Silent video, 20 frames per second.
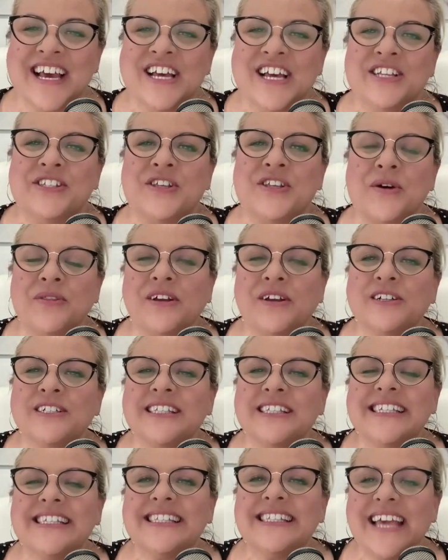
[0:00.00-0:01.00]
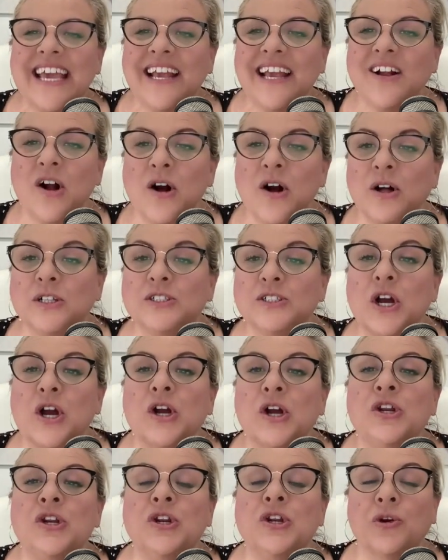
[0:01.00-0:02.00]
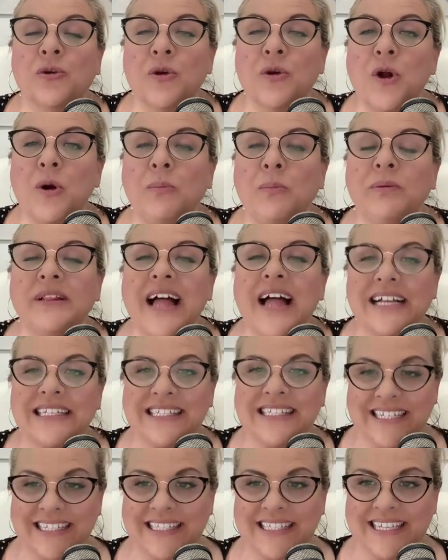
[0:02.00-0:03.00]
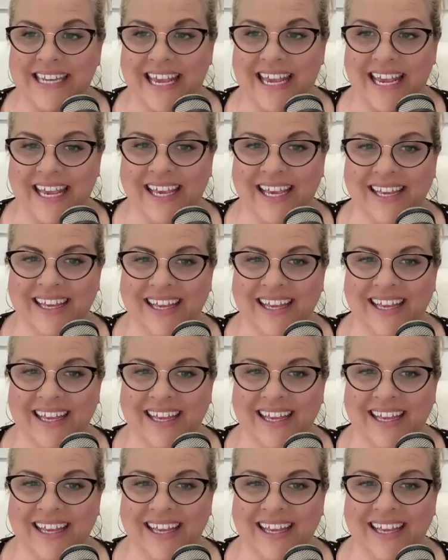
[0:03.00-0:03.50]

So there's this thing called neuroplasticity,